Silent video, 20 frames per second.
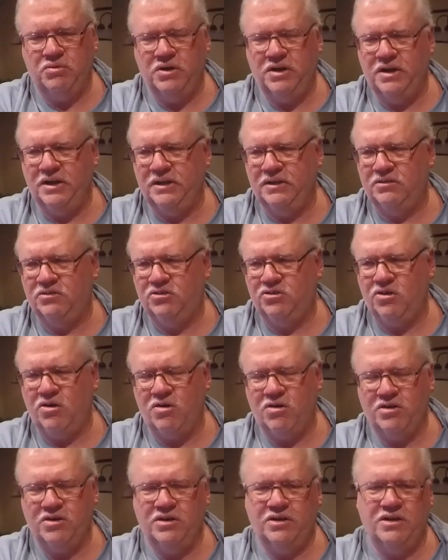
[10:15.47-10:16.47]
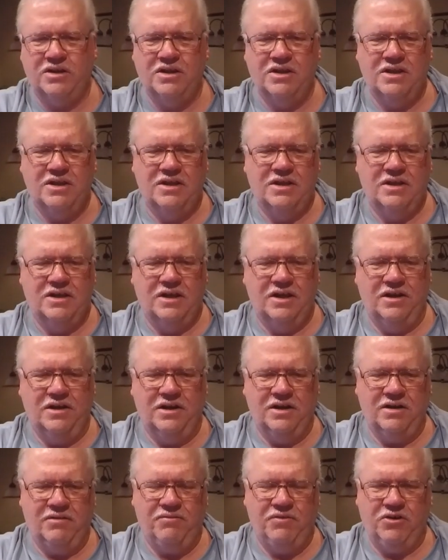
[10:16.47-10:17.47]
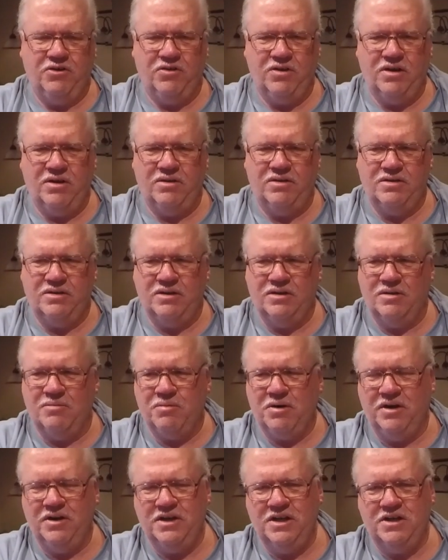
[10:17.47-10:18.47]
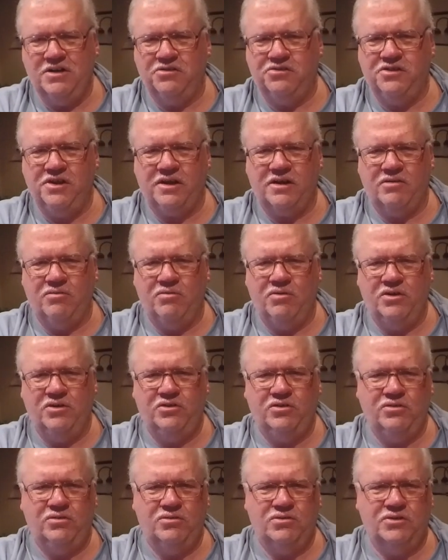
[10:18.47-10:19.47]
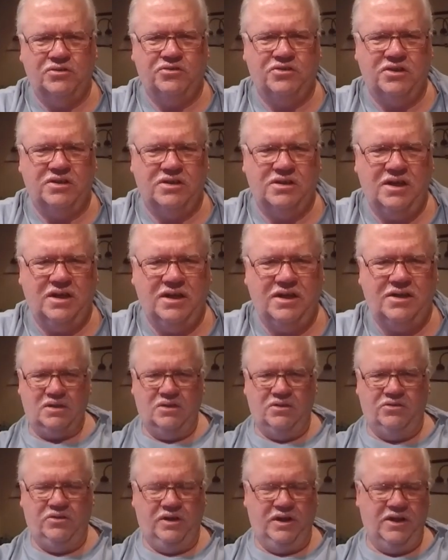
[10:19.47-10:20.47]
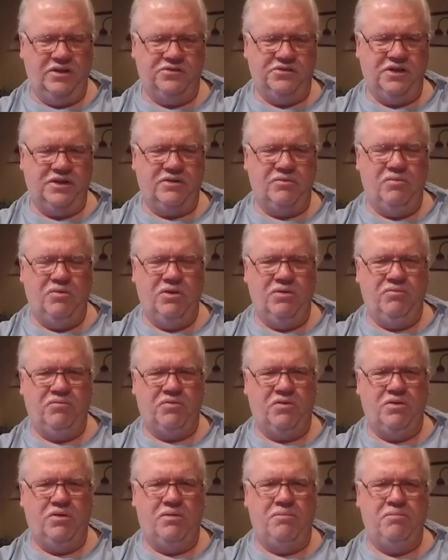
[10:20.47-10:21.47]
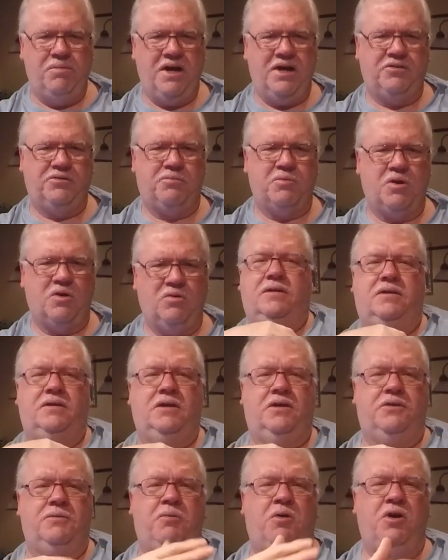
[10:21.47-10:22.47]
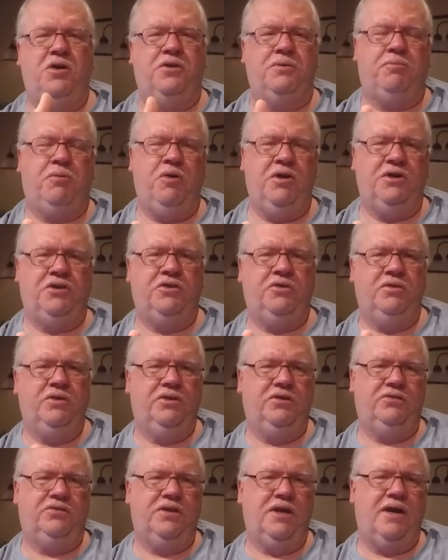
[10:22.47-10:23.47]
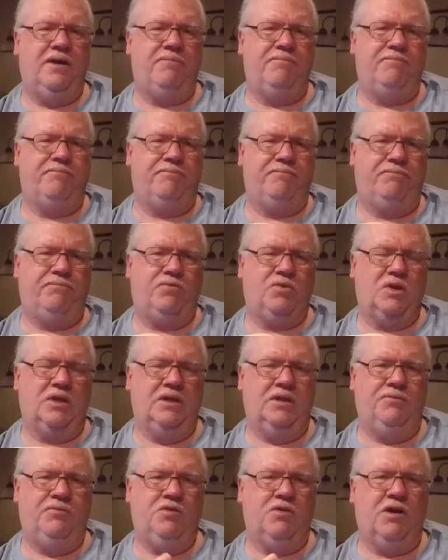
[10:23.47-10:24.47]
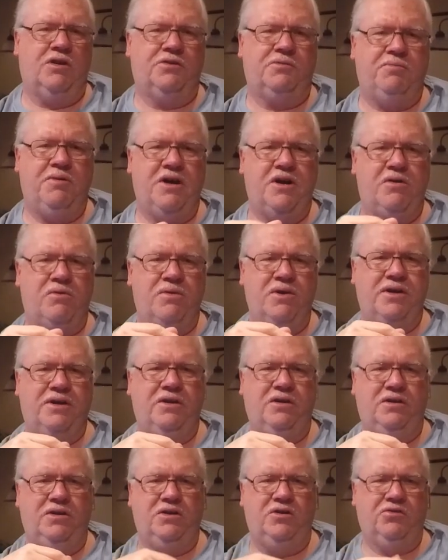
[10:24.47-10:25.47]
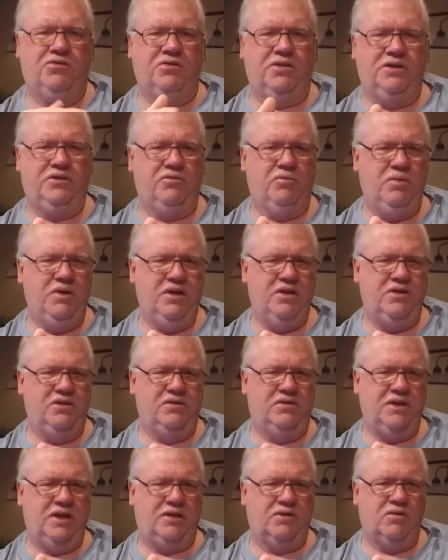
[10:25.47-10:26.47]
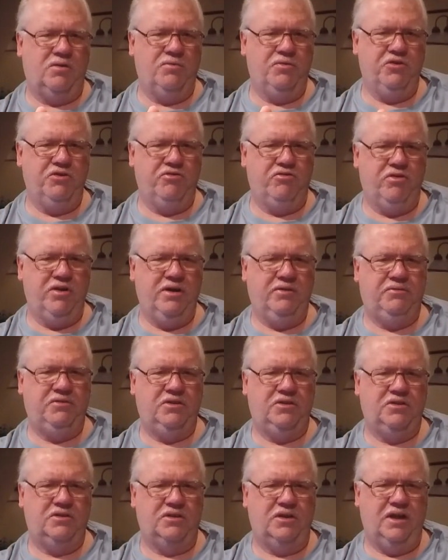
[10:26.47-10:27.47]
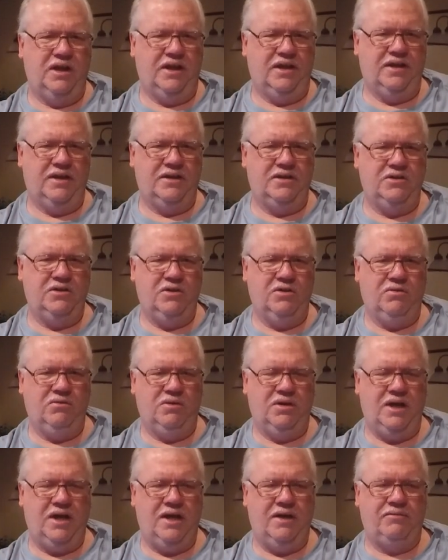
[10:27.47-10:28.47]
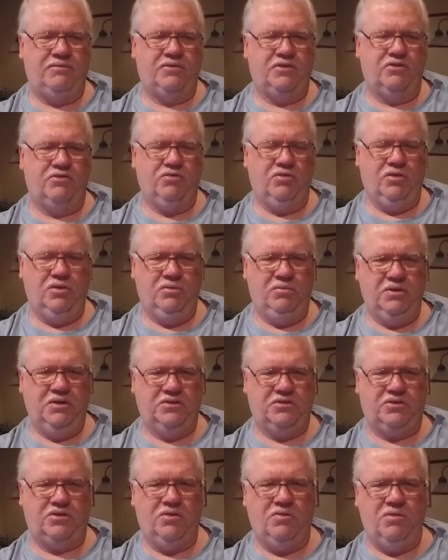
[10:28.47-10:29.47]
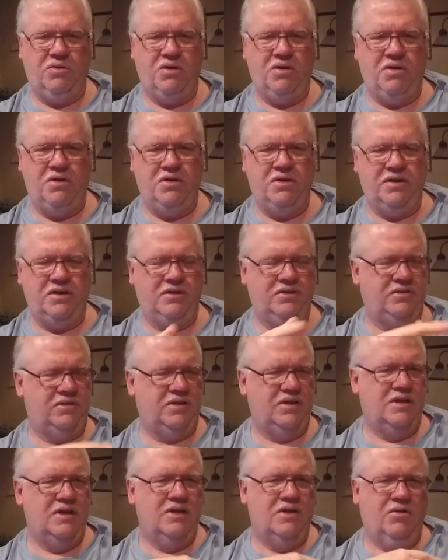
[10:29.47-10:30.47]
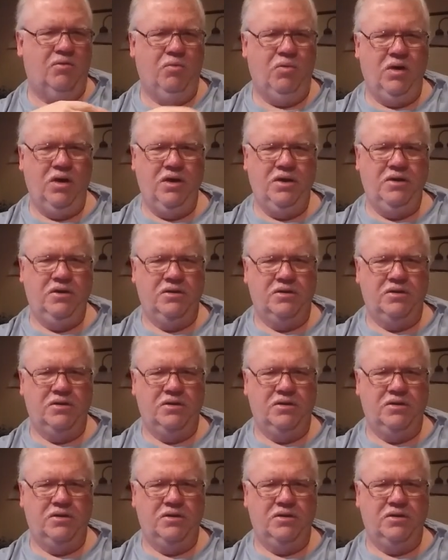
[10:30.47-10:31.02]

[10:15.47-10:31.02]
I started. And then I figured out, I probably need a second one too, just in case. So I got a second one from Bass Pro. The point to it is that if you're out spider rigging, you just let the wind take over your drift, and you don't have control of what's going on. That one,